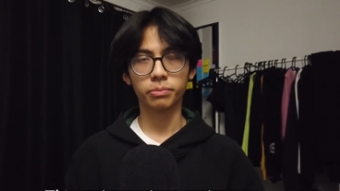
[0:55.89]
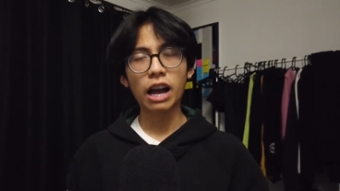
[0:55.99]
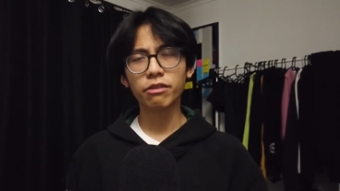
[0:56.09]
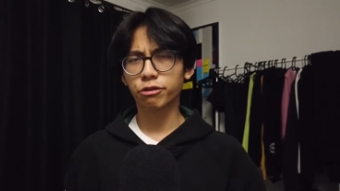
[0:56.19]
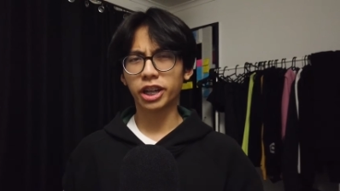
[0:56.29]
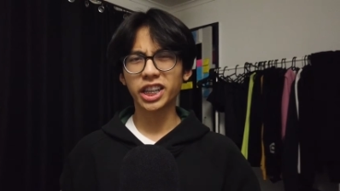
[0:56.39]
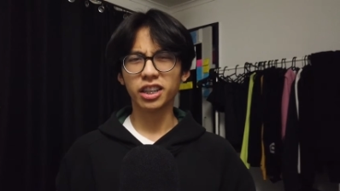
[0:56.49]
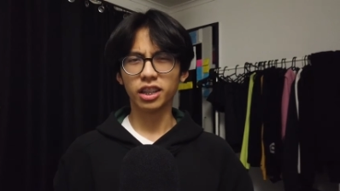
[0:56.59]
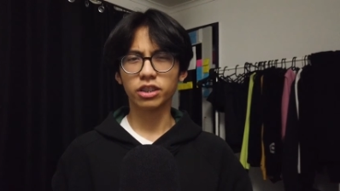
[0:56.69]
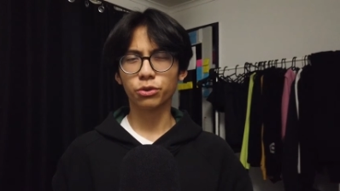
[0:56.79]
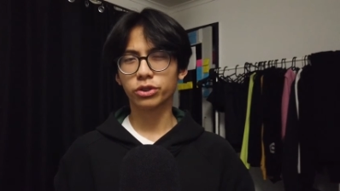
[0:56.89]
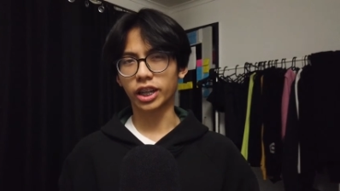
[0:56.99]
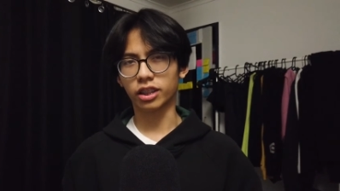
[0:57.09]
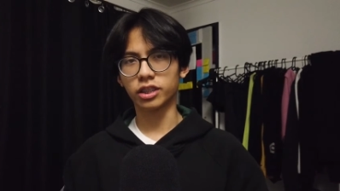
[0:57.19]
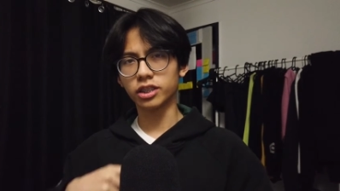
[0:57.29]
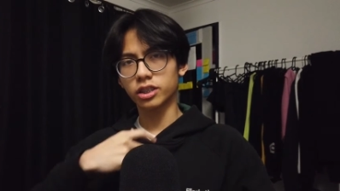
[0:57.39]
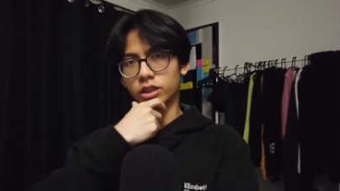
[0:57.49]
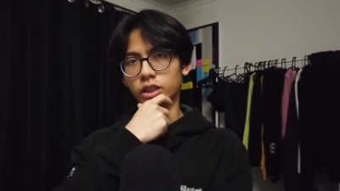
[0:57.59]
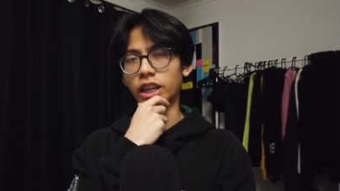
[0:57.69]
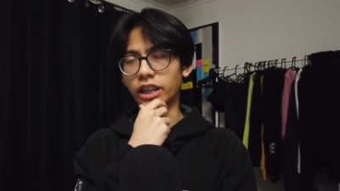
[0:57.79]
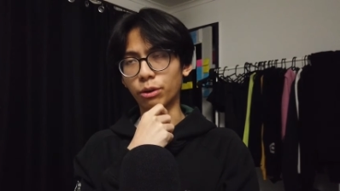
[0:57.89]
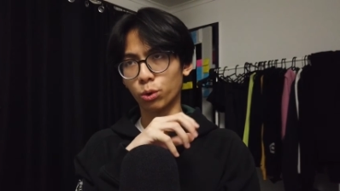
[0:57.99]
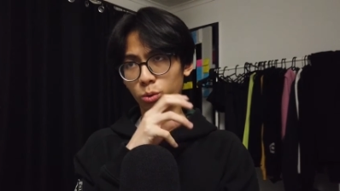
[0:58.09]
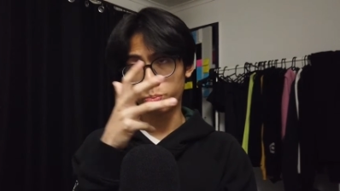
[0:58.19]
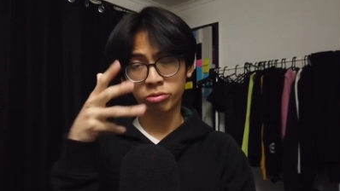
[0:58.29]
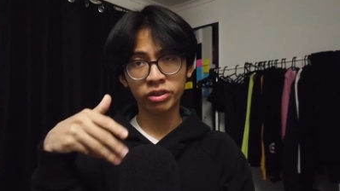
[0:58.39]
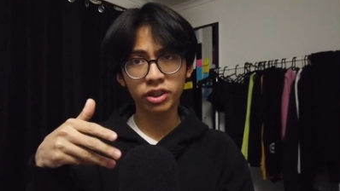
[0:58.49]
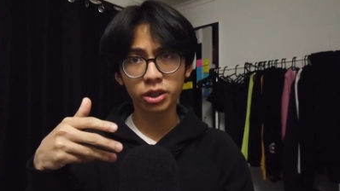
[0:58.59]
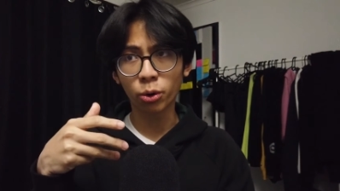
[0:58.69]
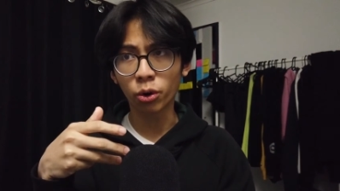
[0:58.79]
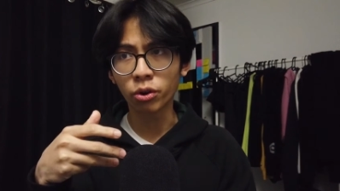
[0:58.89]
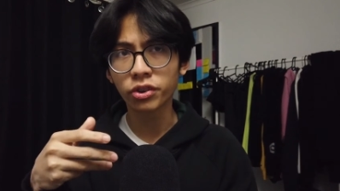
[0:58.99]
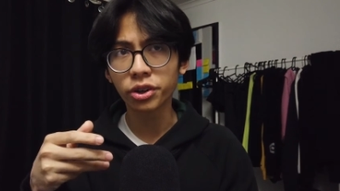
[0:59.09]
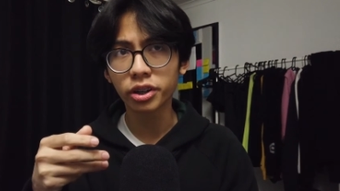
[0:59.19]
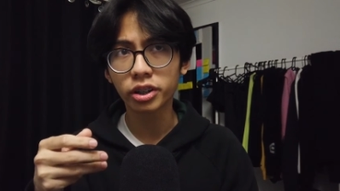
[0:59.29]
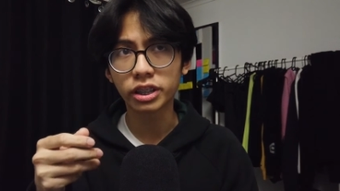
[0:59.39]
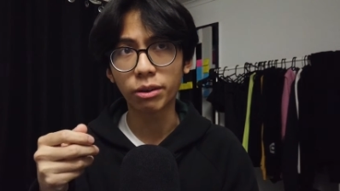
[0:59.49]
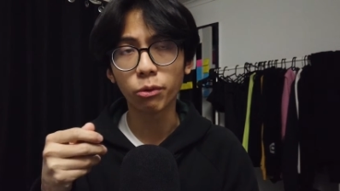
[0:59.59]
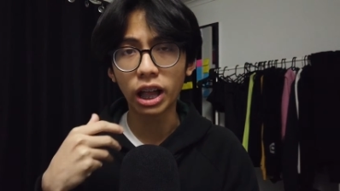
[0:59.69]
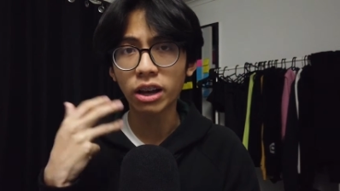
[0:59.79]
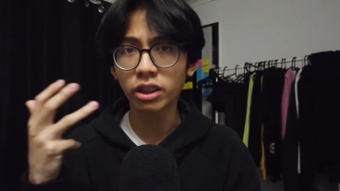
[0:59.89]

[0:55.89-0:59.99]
I have created a little checklist that I will briefly go over that will